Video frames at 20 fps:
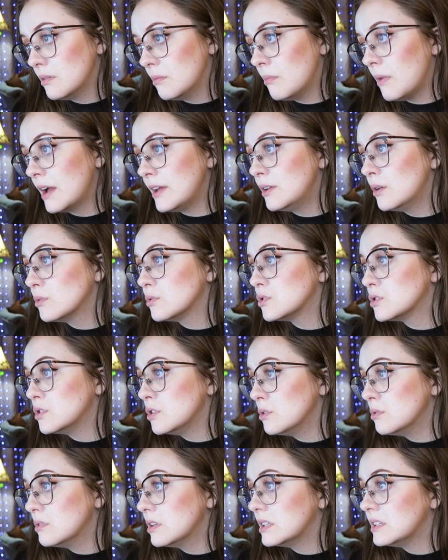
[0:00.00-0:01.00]
Minos
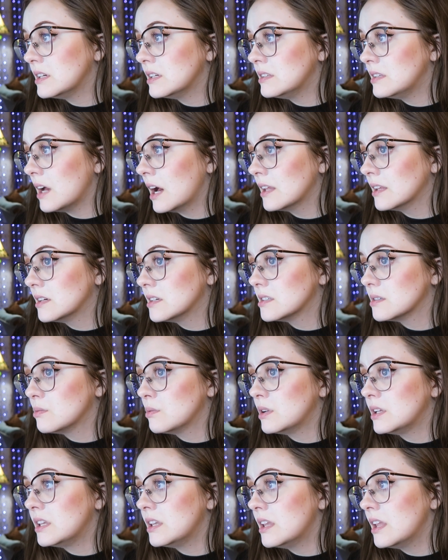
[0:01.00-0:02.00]
knew that Daedalus
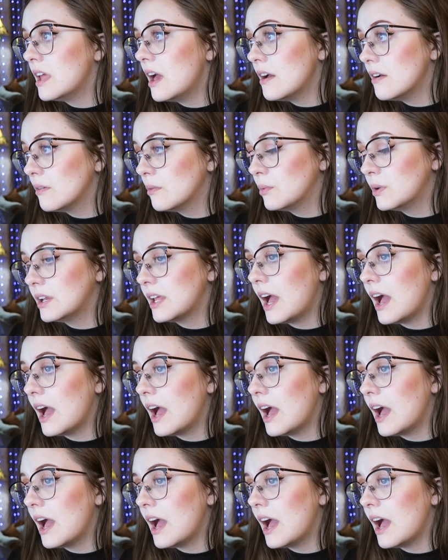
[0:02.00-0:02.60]
would